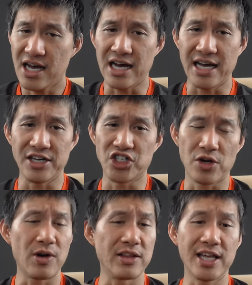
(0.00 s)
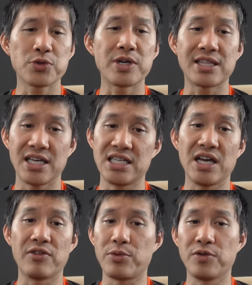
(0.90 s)
in general, unless we get the
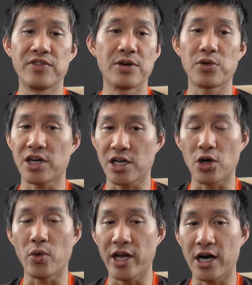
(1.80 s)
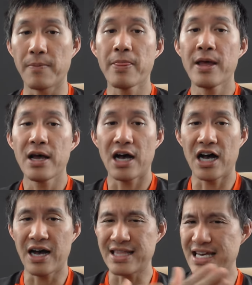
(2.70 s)
ETF approved, then we're going to go way up.
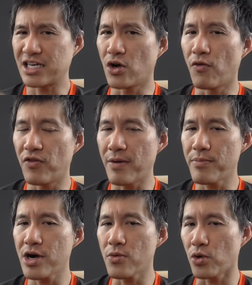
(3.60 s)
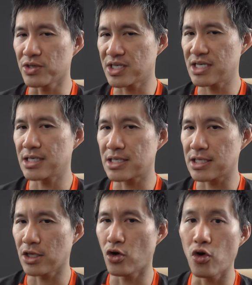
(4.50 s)
I think November will see
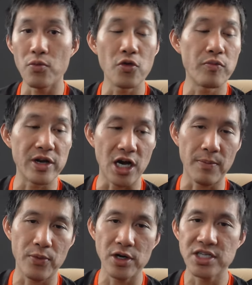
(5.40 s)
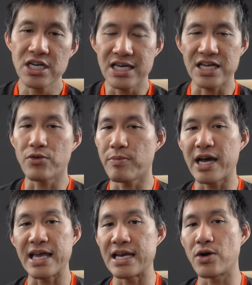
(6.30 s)
slow movement upwards. I think we
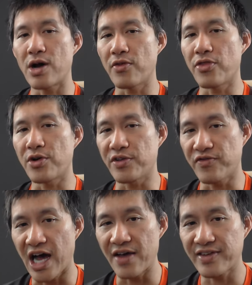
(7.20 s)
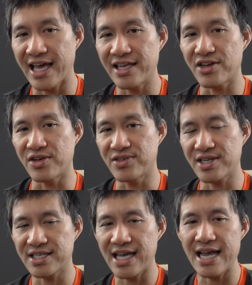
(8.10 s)
might end around 35K,
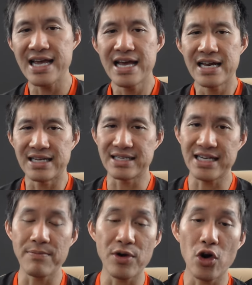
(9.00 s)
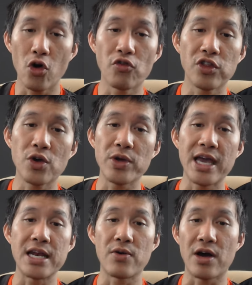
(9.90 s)
36K. December, hopefully we
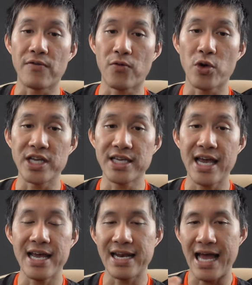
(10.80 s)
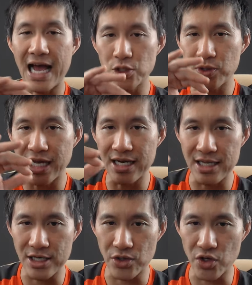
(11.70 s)
end around 40K. And as we get into
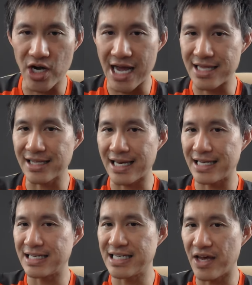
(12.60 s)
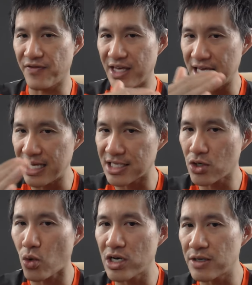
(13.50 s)
the new year, I think that ETF is
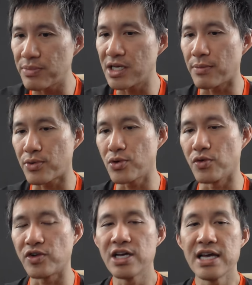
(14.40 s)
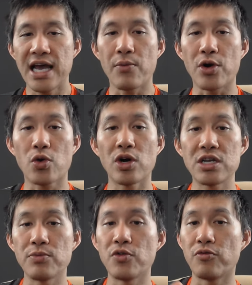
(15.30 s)
going to be approved and we're going to
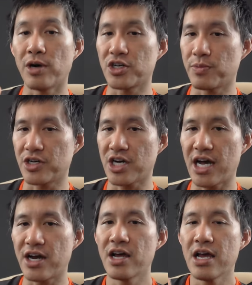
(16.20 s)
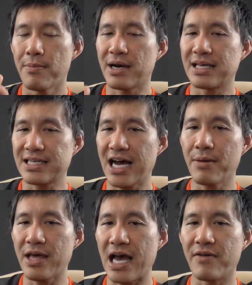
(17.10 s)
move much, much higher. By the time
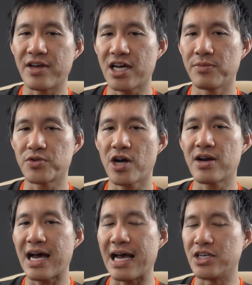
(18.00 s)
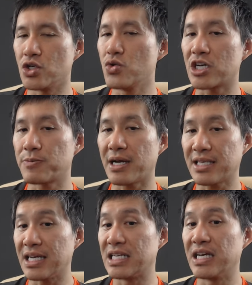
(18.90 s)
the halving comes around, I do expect
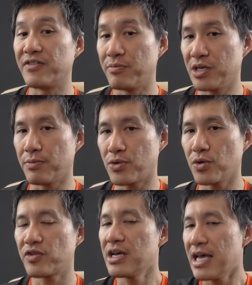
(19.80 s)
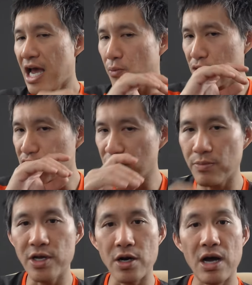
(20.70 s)
the ETF to be approved and we should
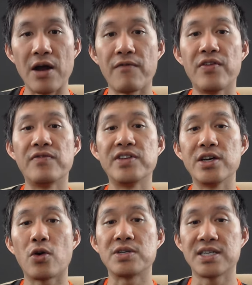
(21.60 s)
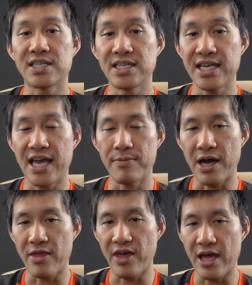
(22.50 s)
be around 50 or 60K
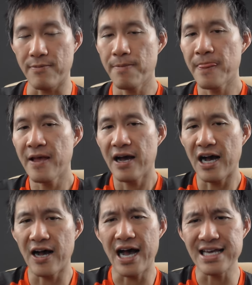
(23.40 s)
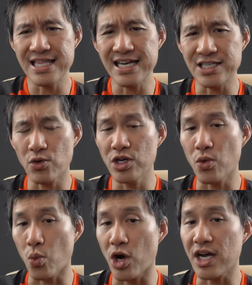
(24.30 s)
by then. I think it's going to
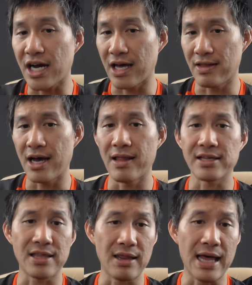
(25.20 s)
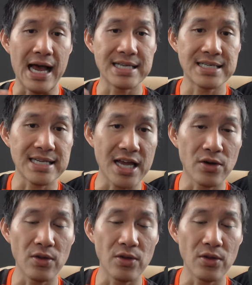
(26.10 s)
work a lot like the last cycle,